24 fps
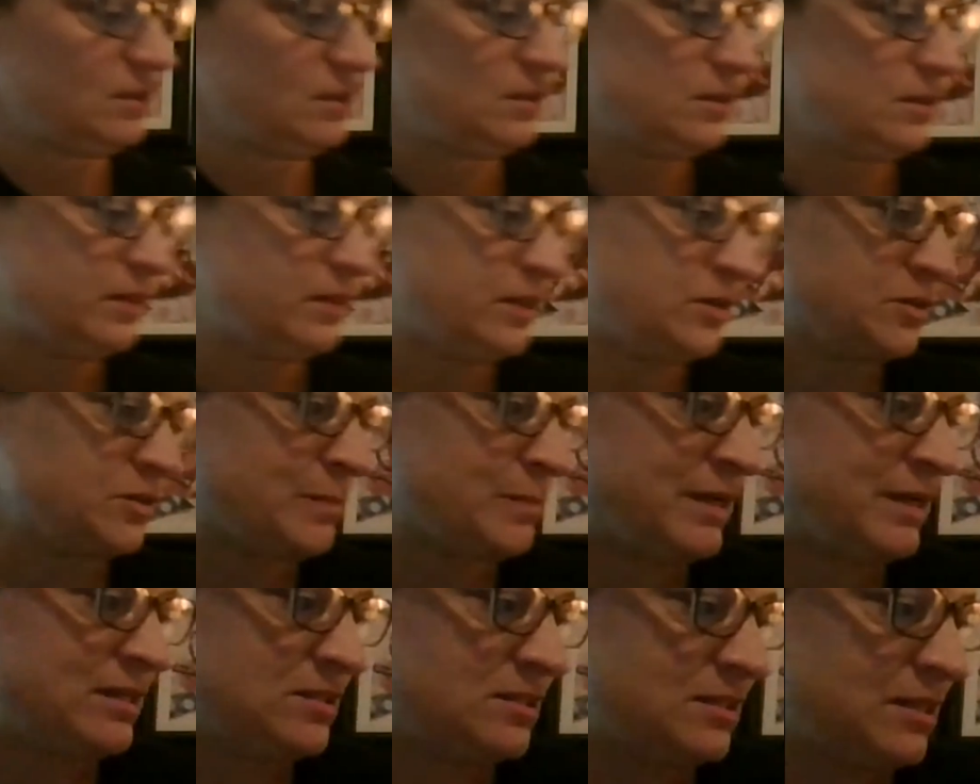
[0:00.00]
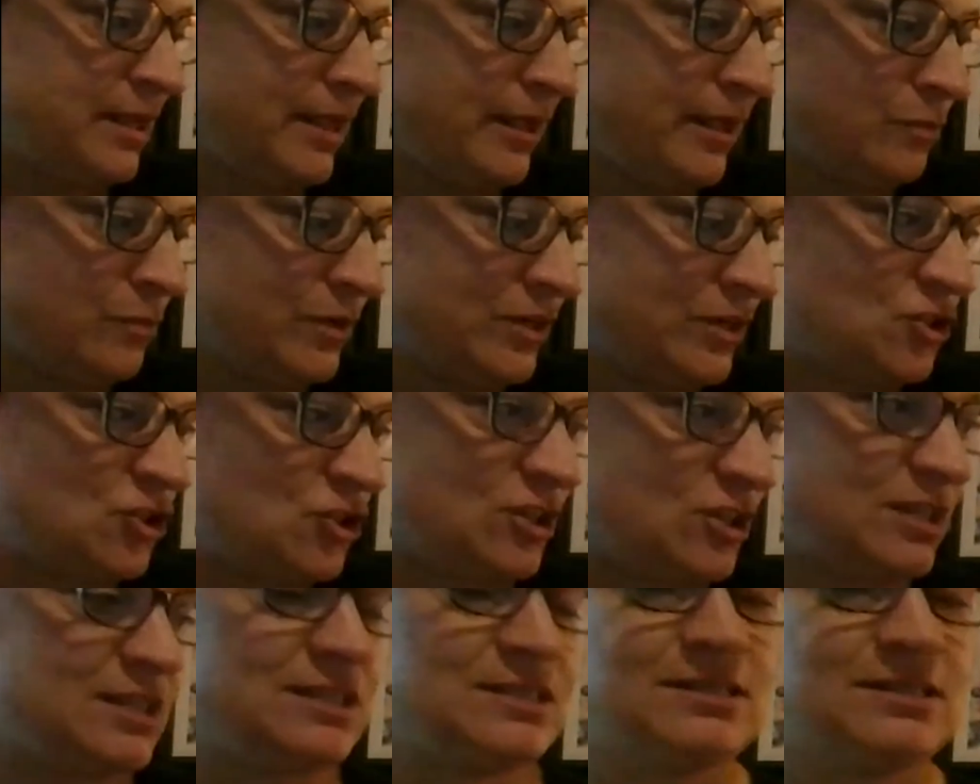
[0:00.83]
There's my sandwich,
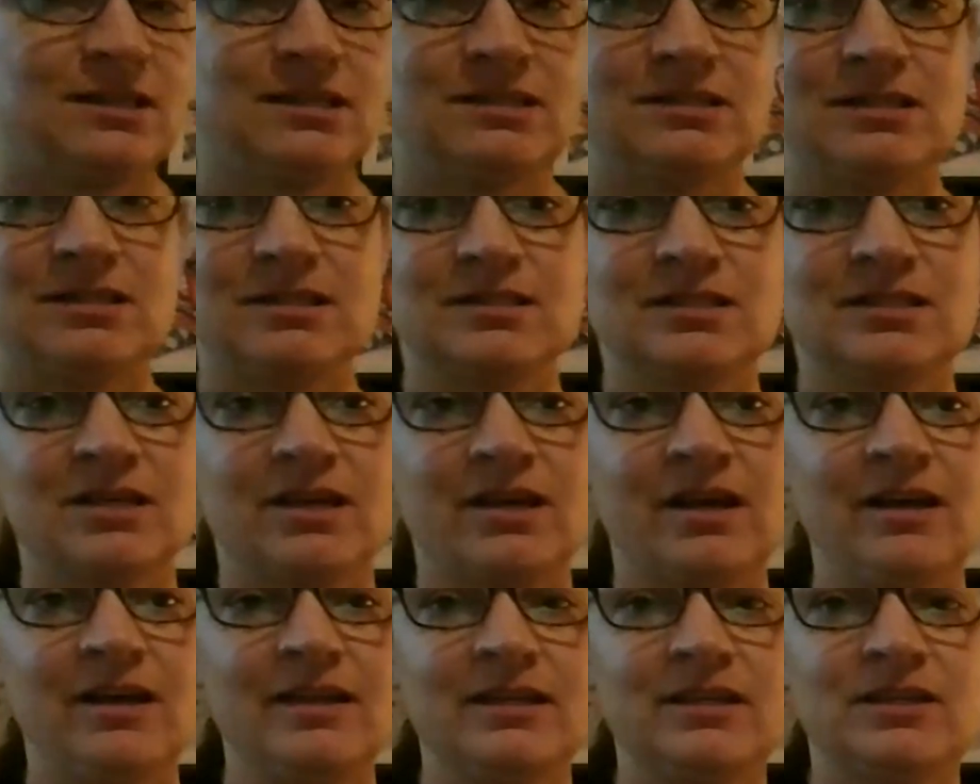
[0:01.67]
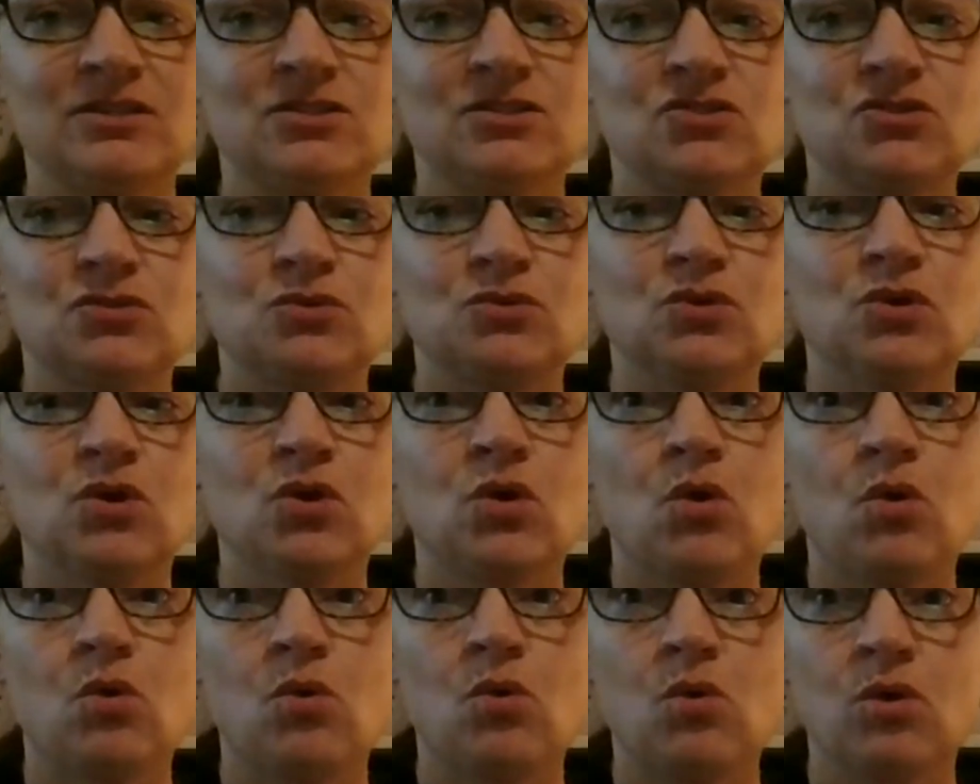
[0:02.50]
and it says it's cut into
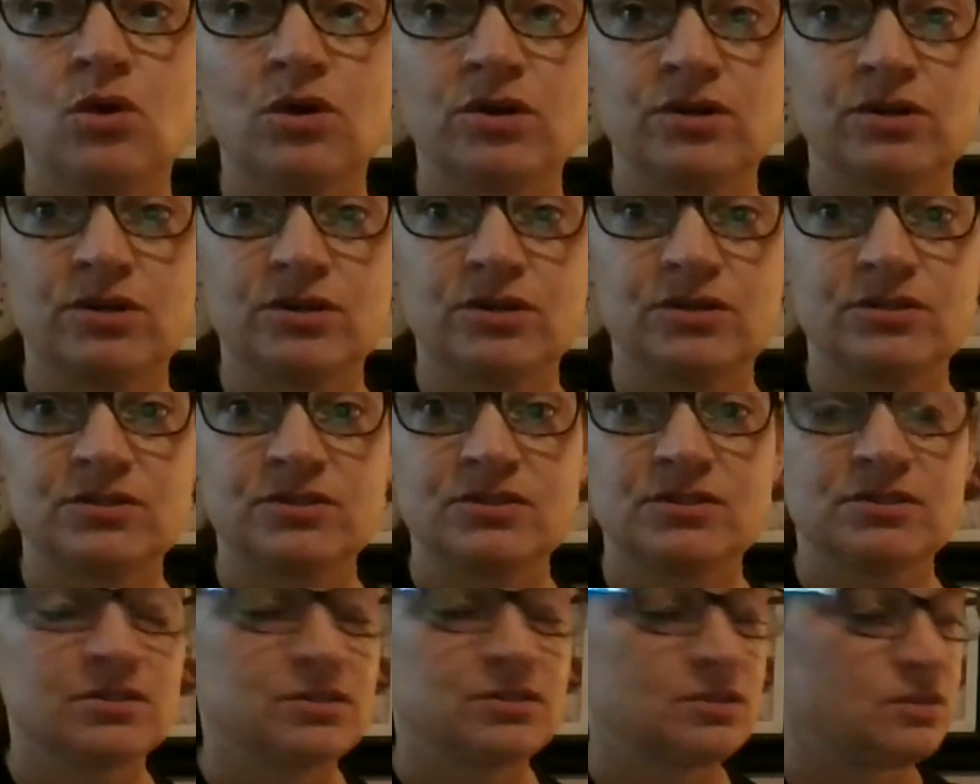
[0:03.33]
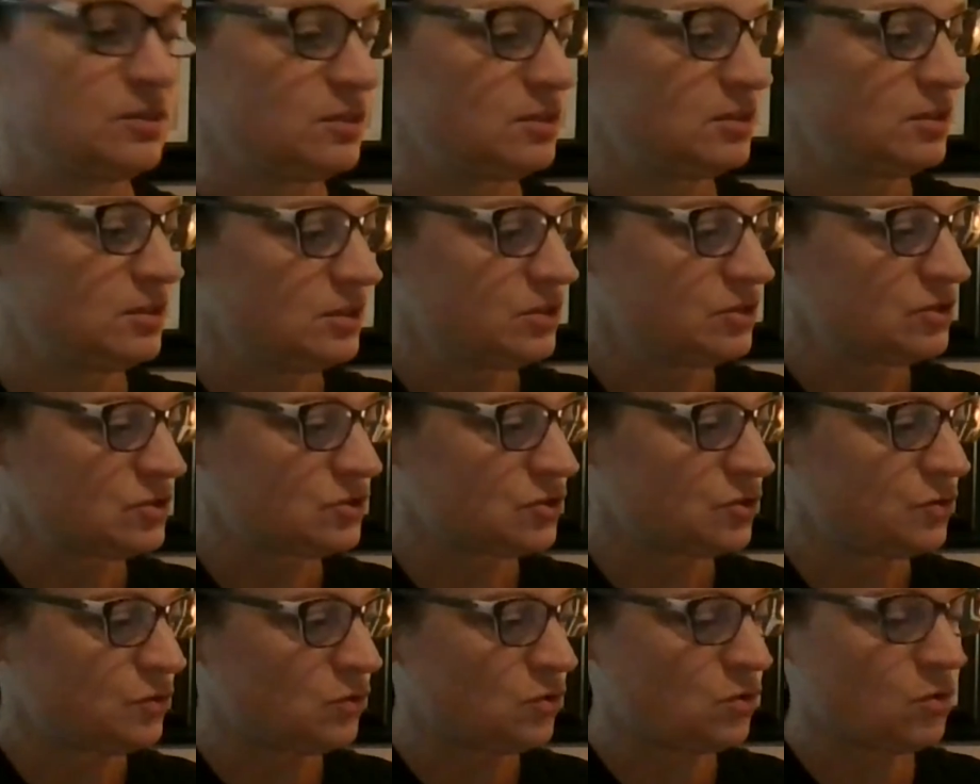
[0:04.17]
quarters.
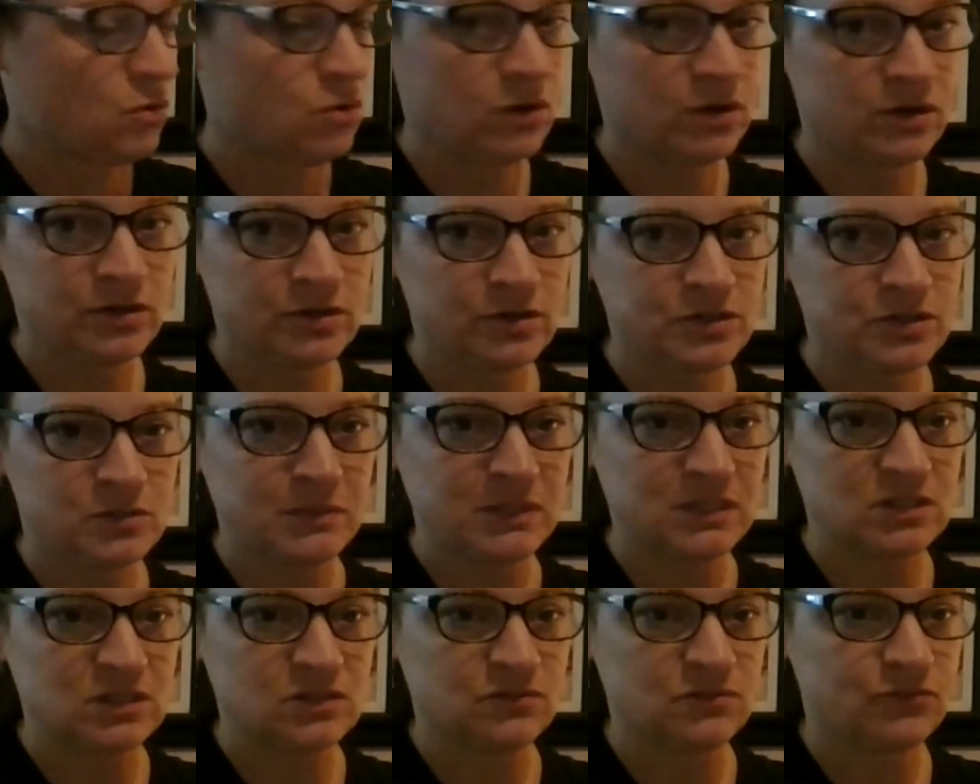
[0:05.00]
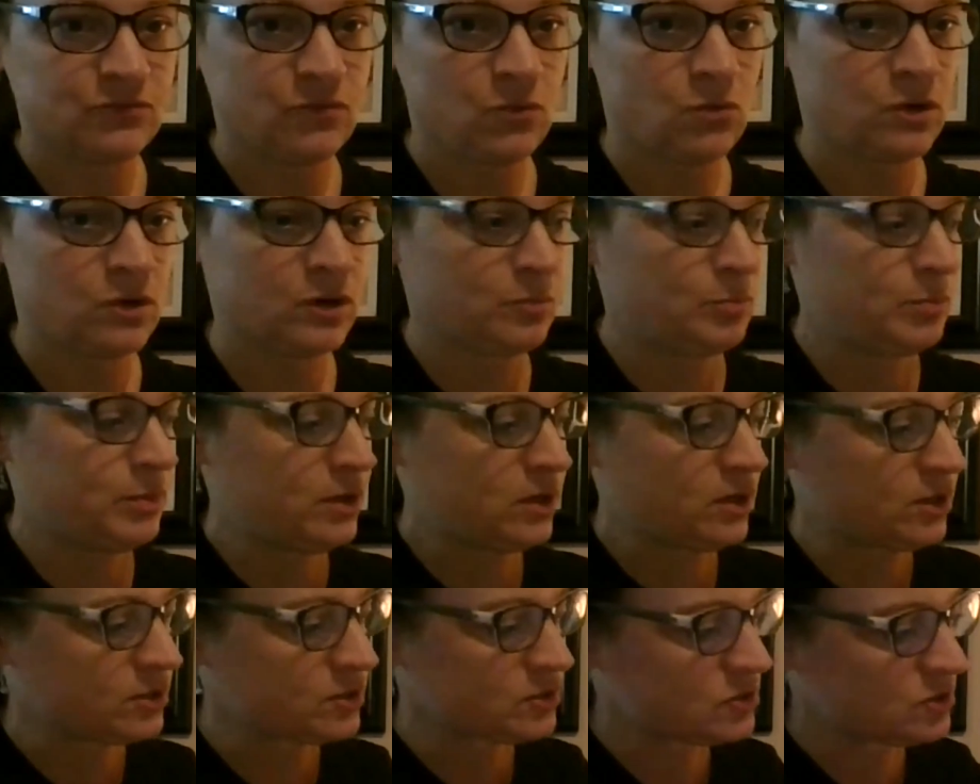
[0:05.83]
So quarters means 4
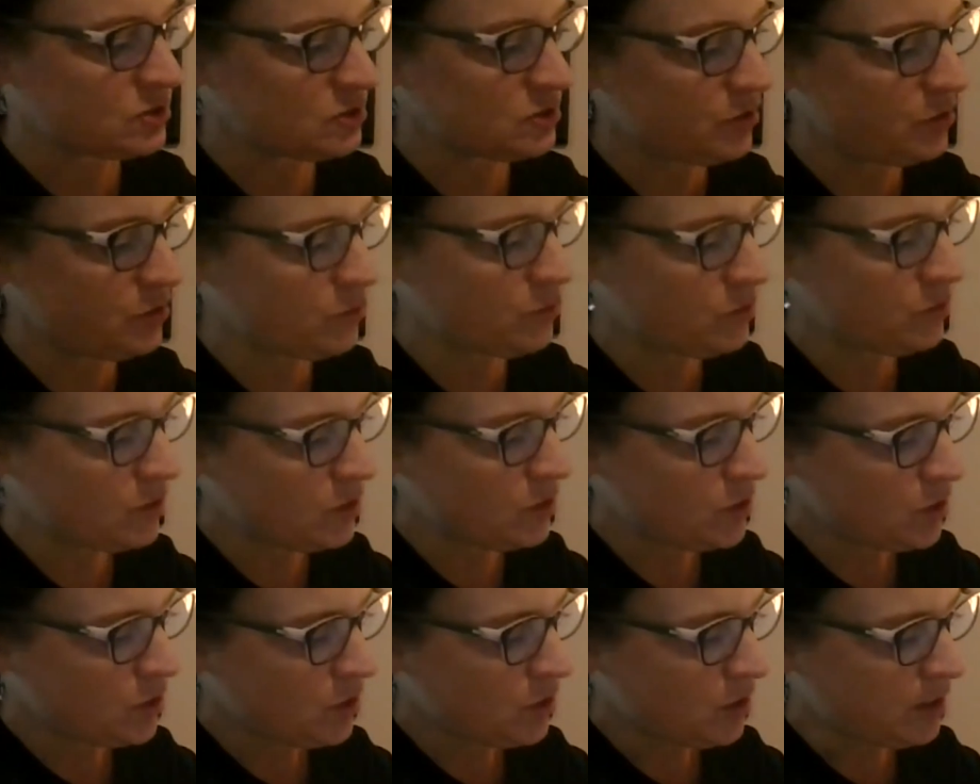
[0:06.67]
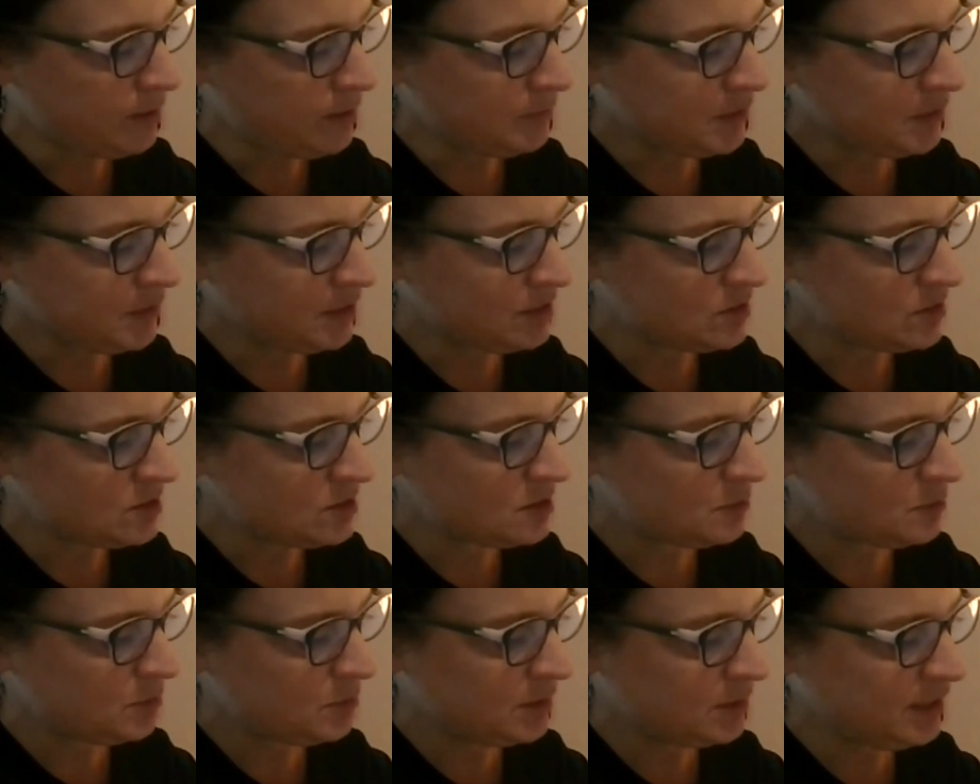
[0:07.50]
parts. So I'm going to
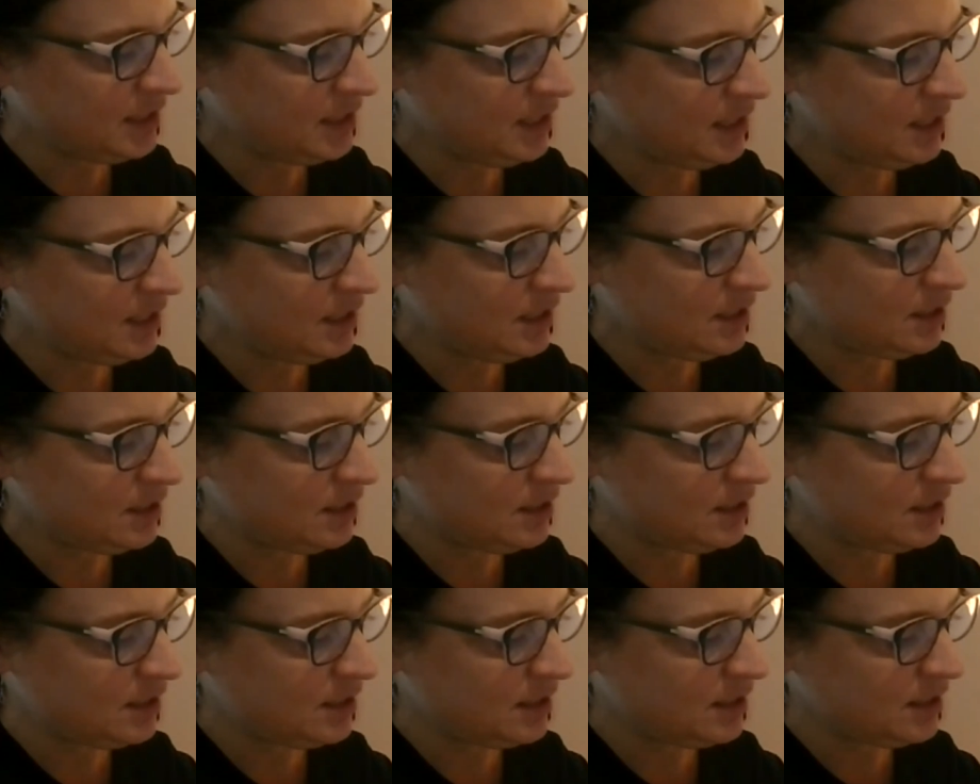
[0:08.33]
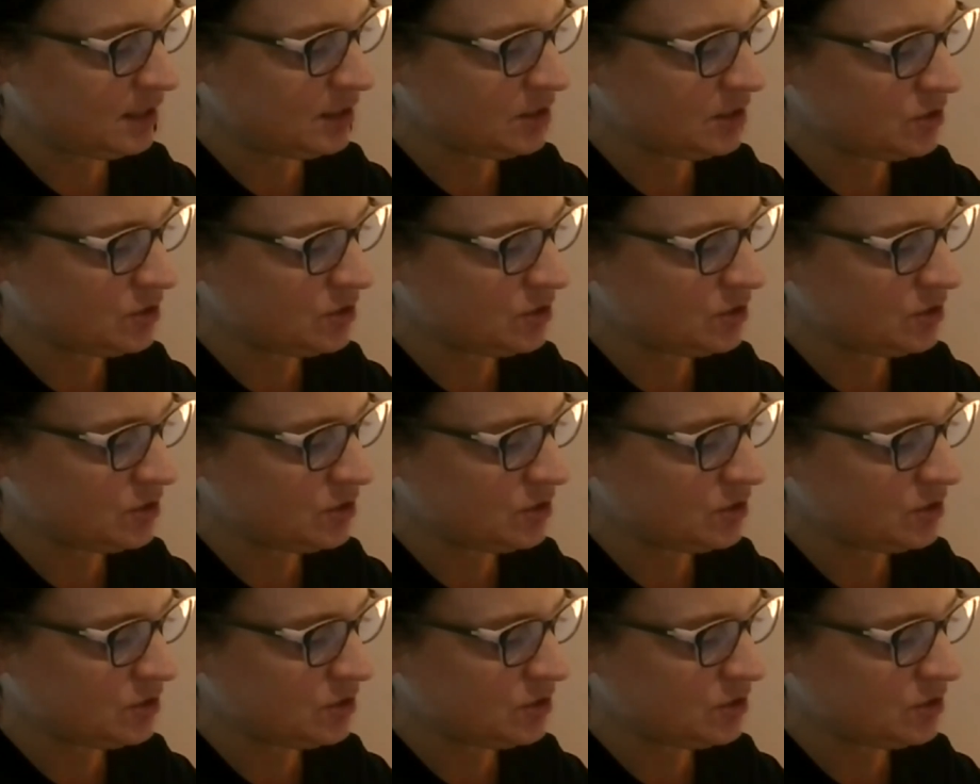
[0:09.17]
split it into